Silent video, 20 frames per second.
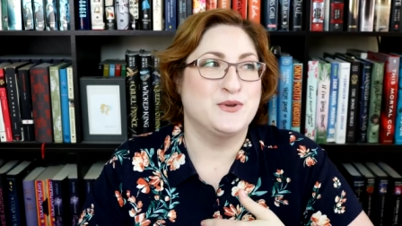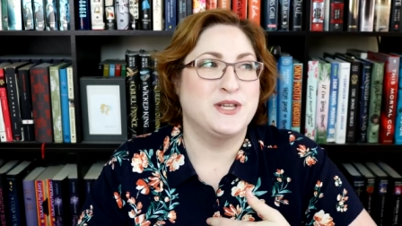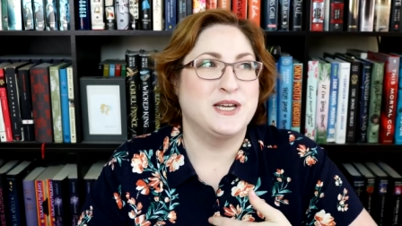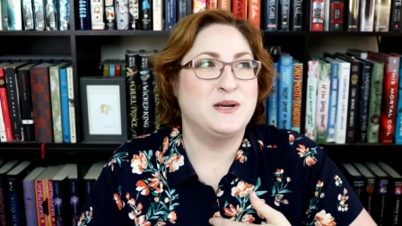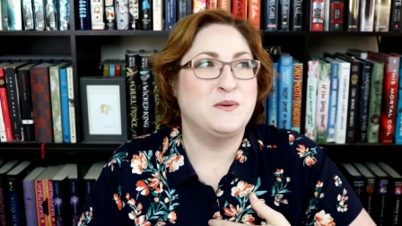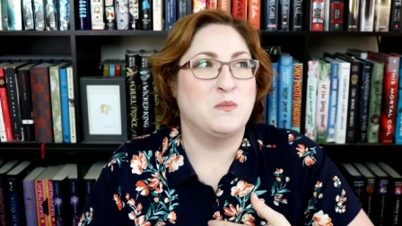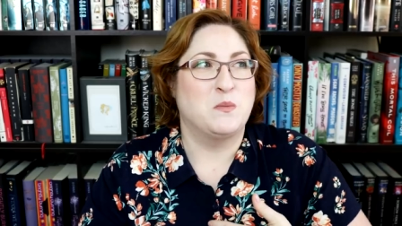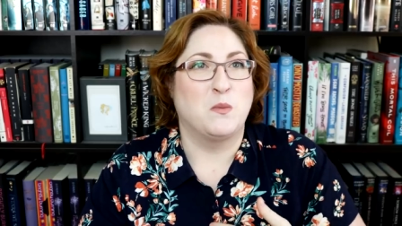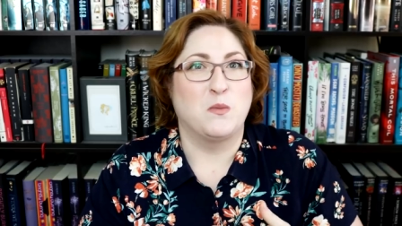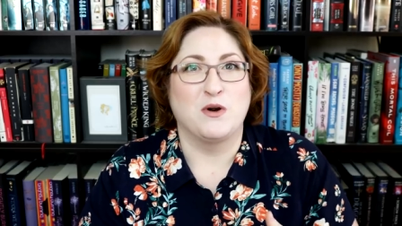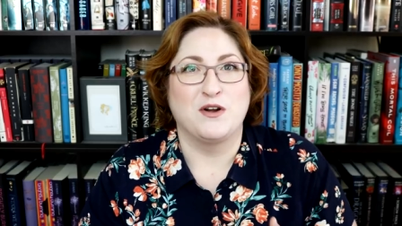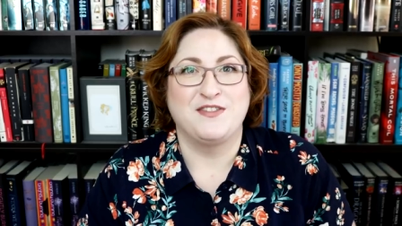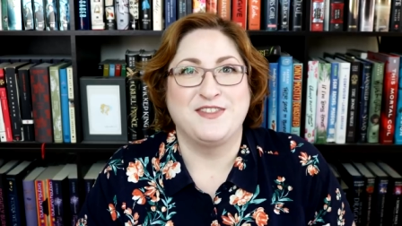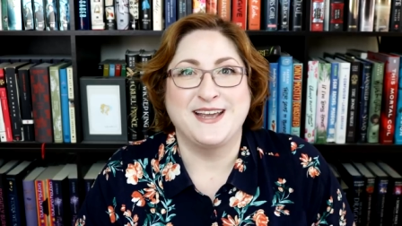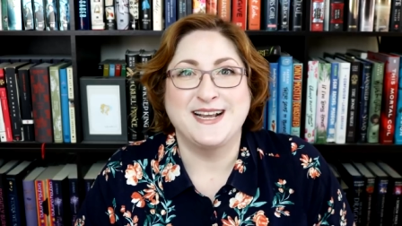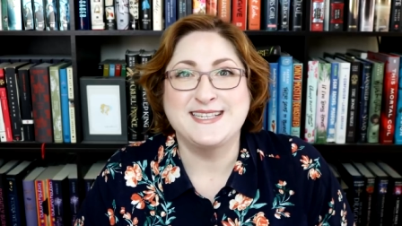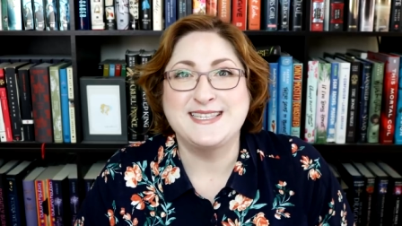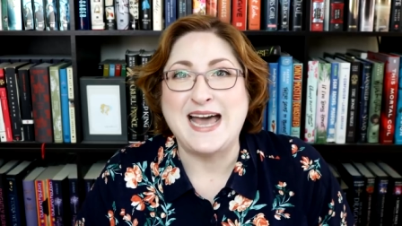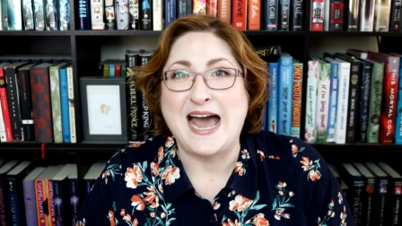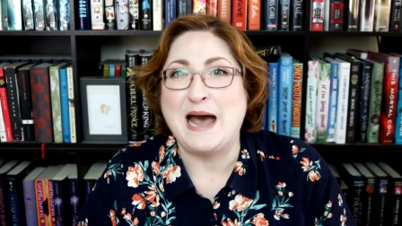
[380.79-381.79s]
that more
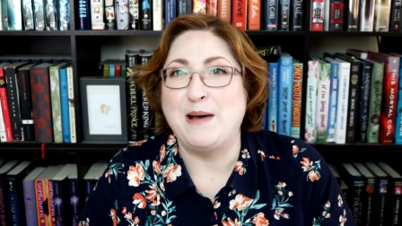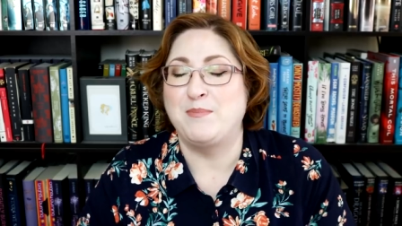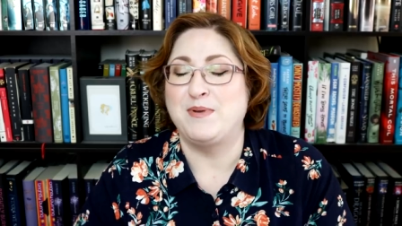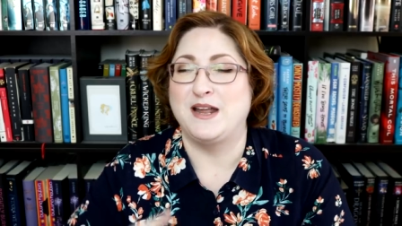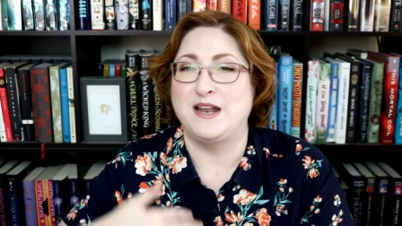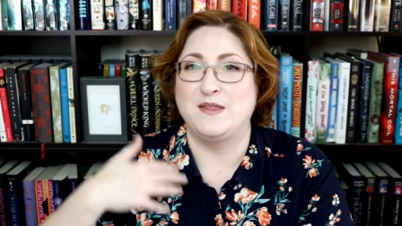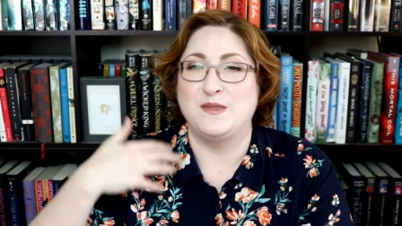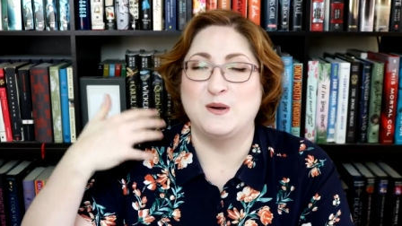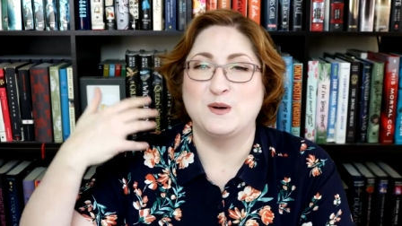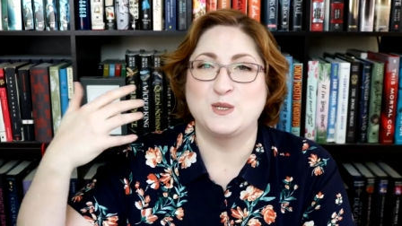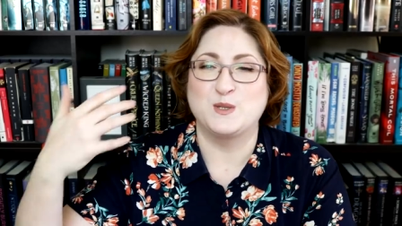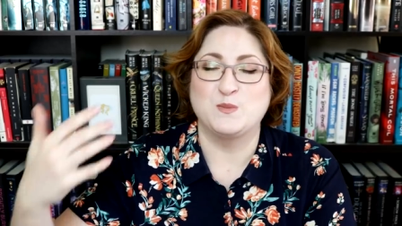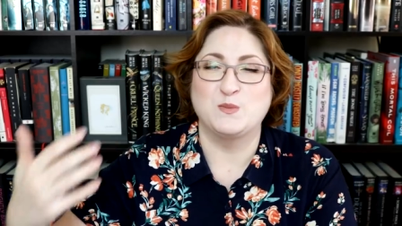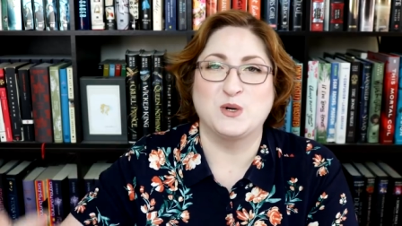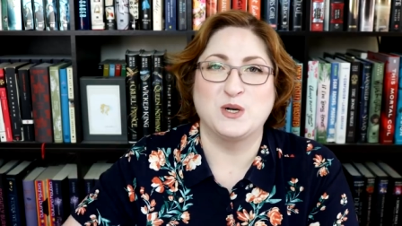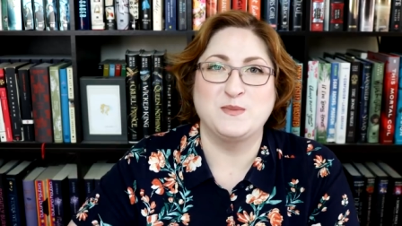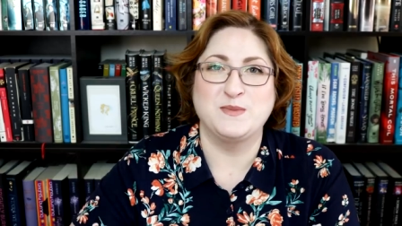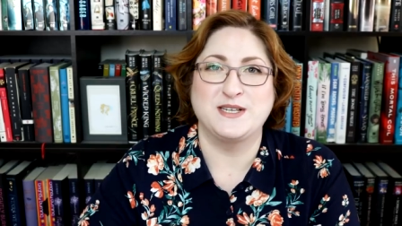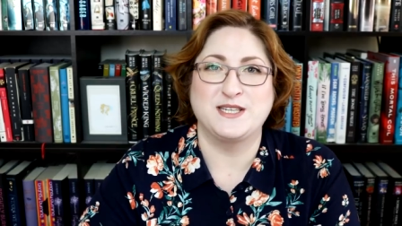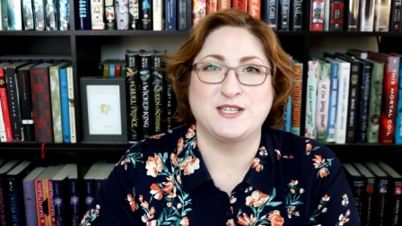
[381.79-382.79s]
things happen. There's
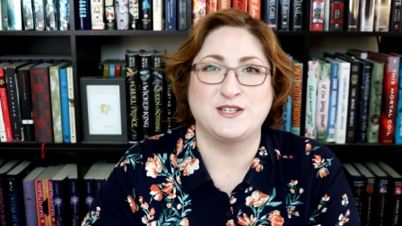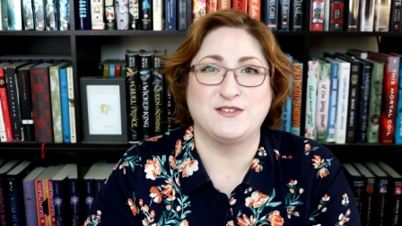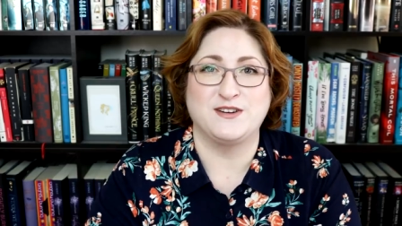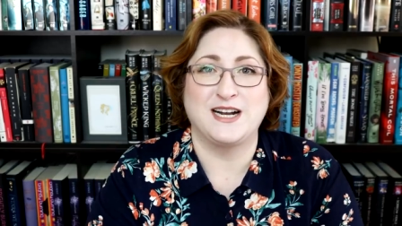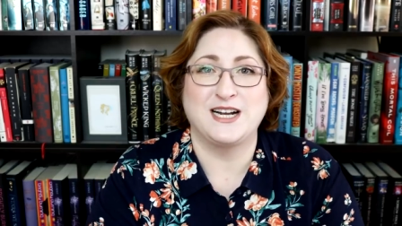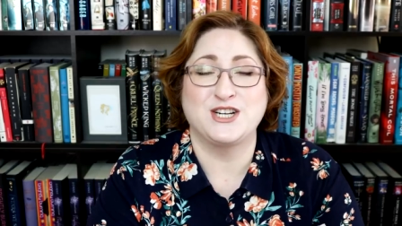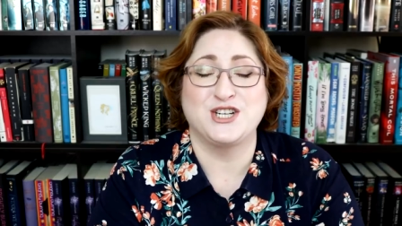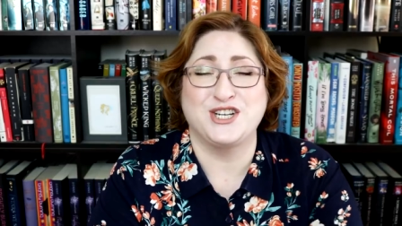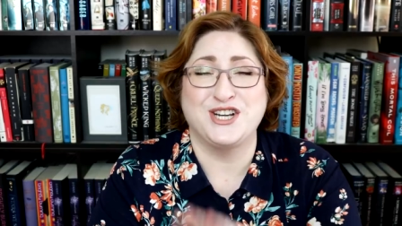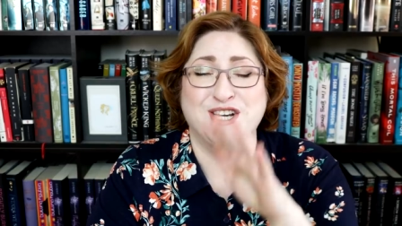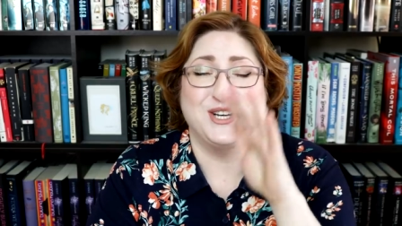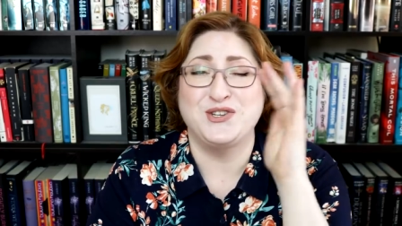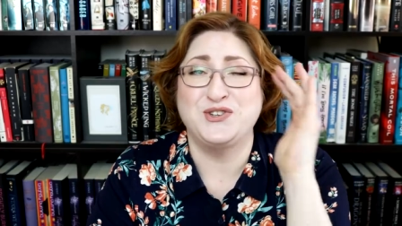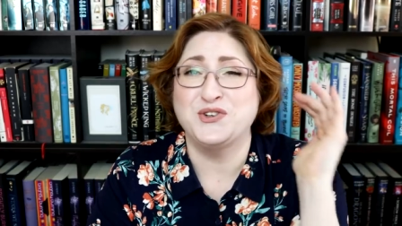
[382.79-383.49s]
more misdirection.